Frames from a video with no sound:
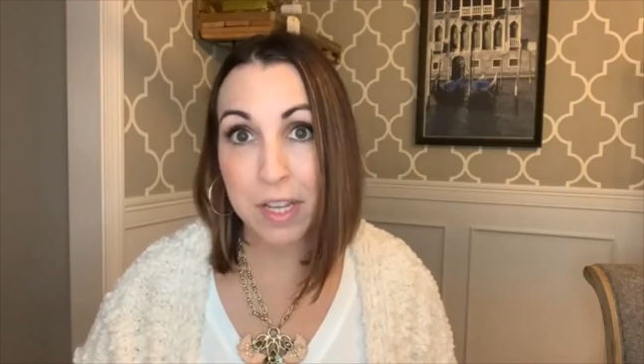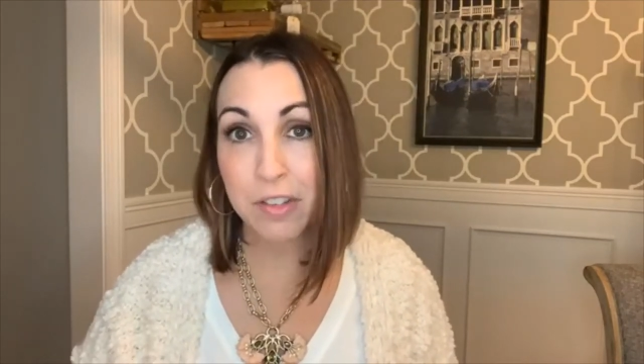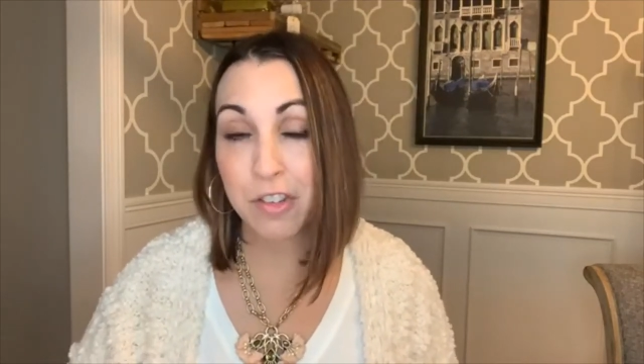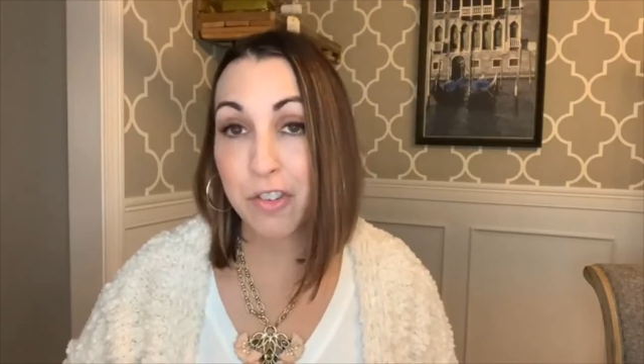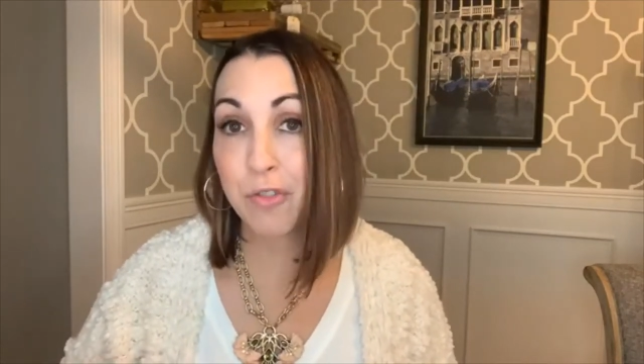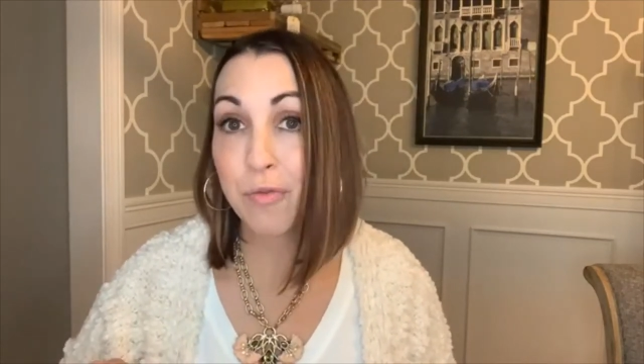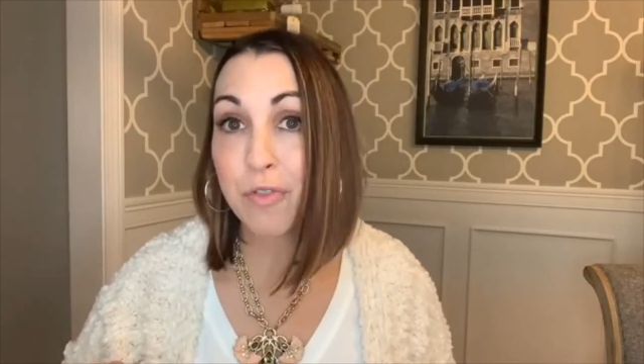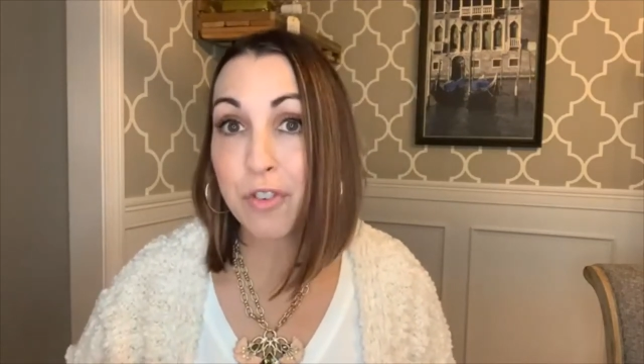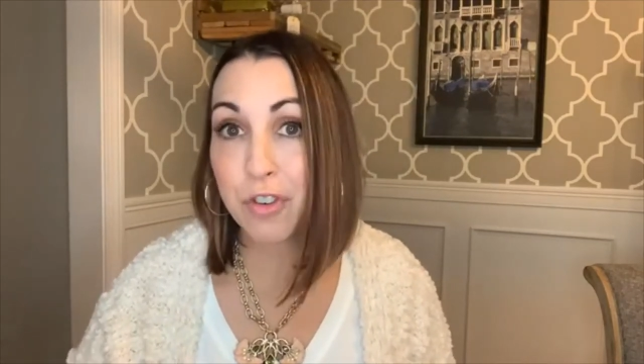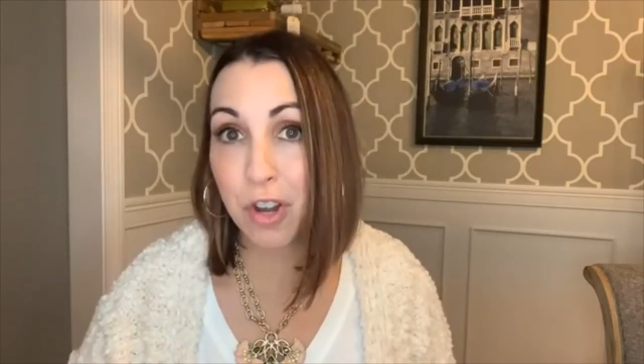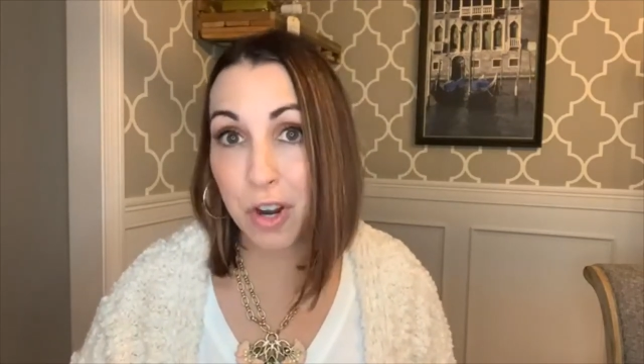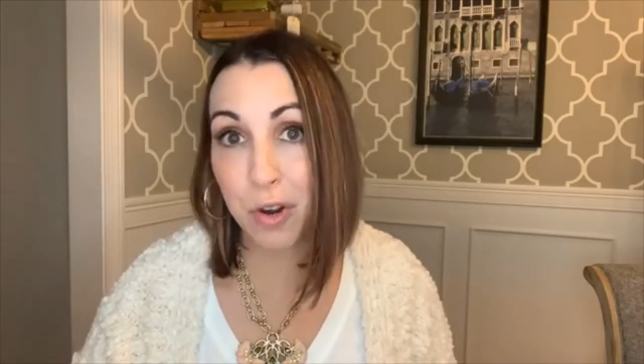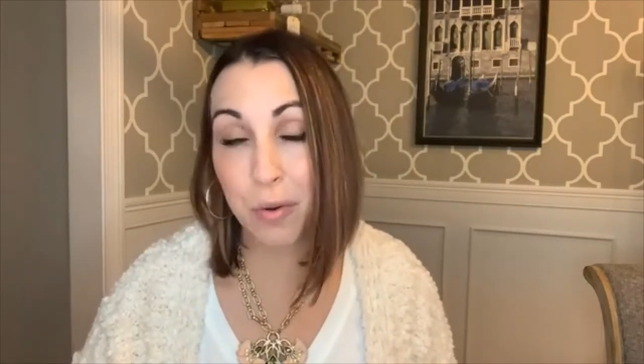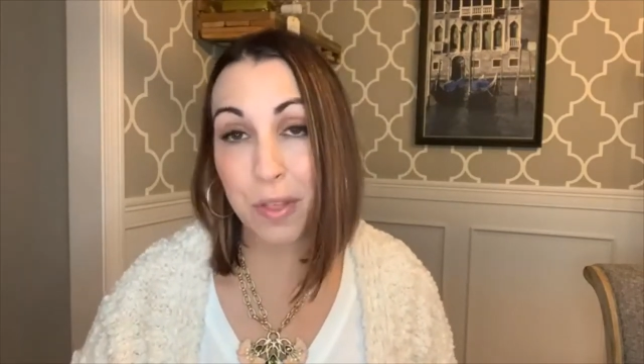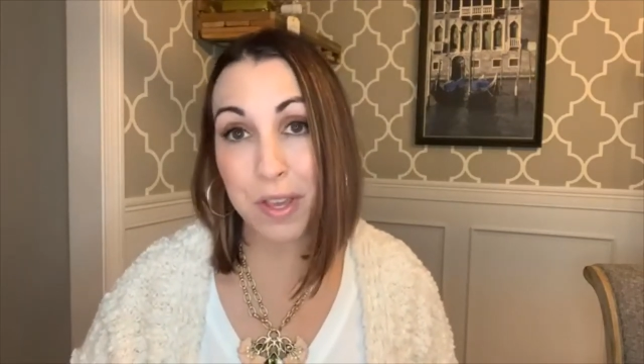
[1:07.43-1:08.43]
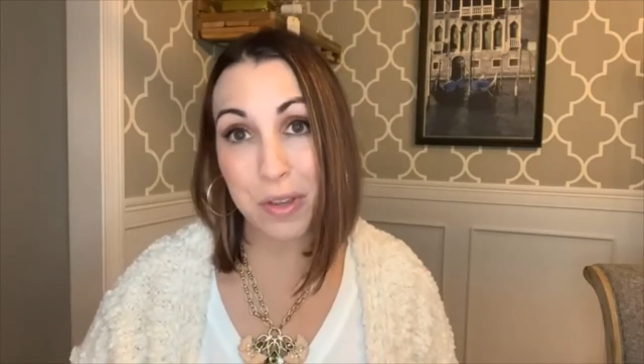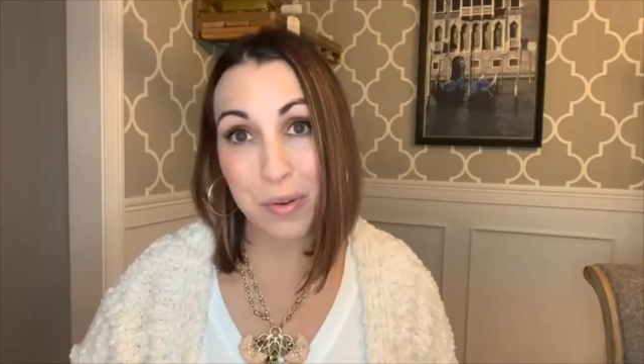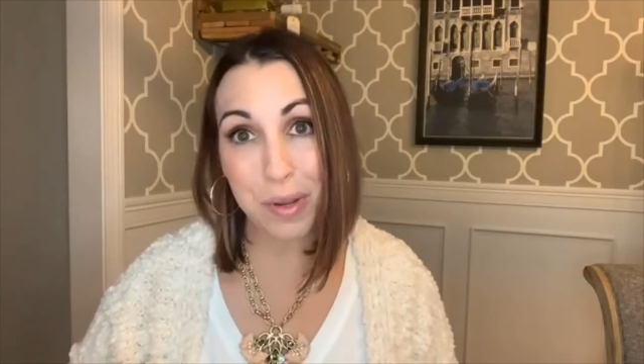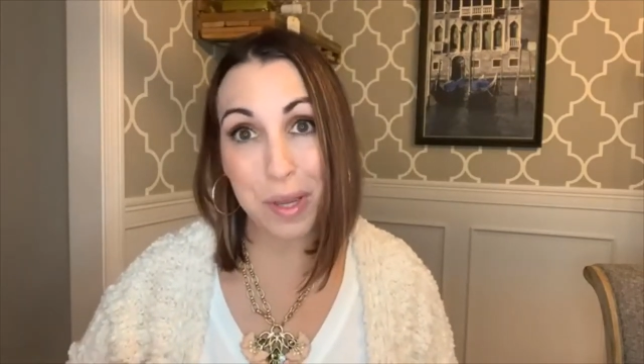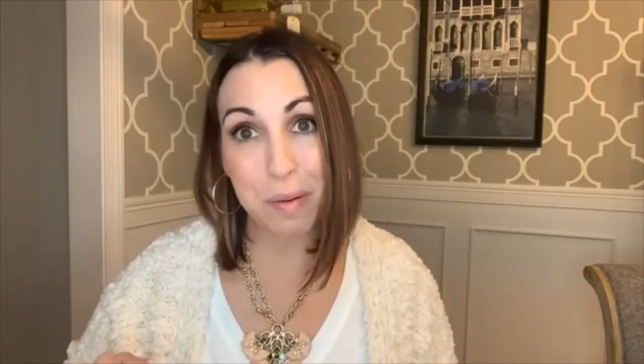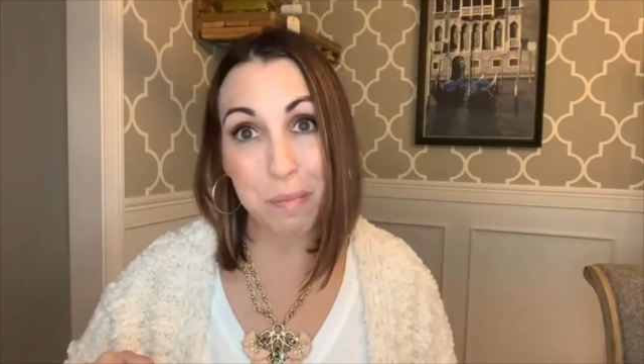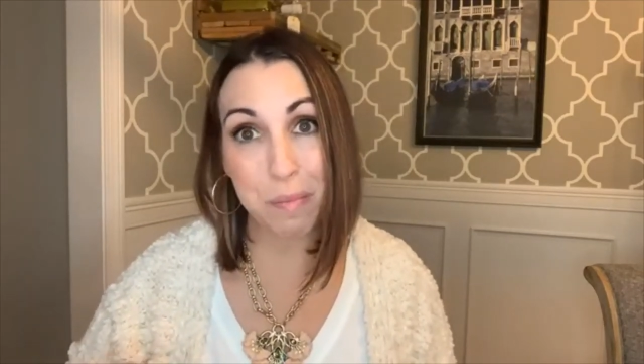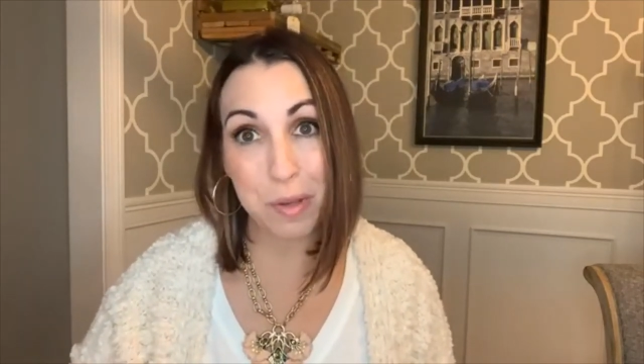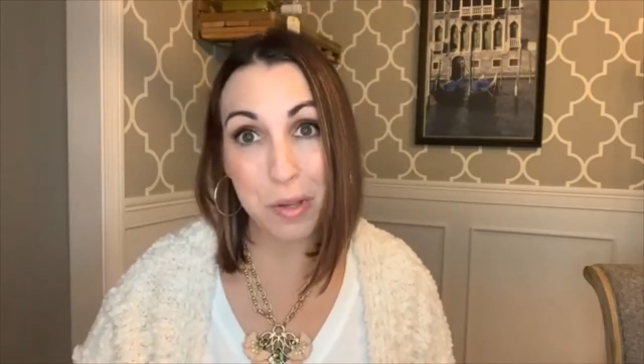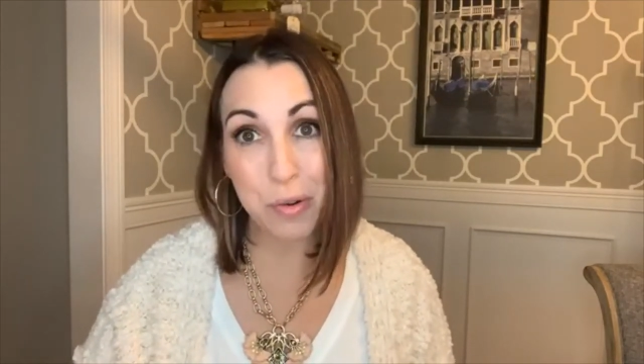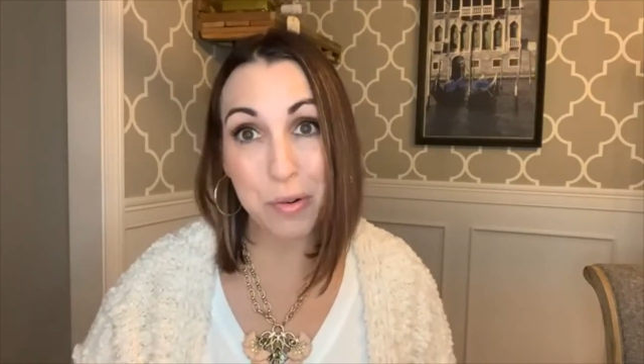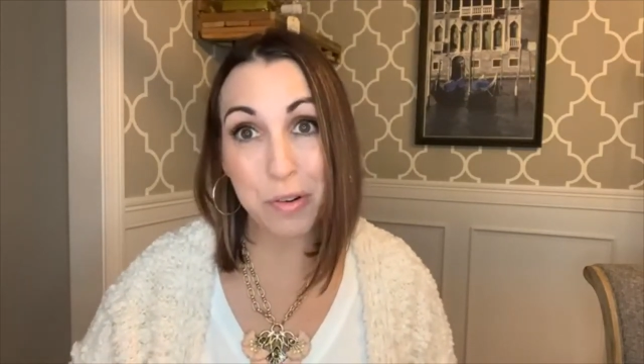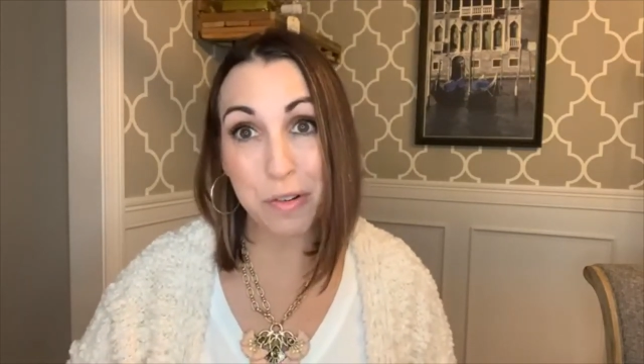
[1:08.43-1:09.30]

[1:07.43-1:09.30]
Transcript: Did you know that you can mute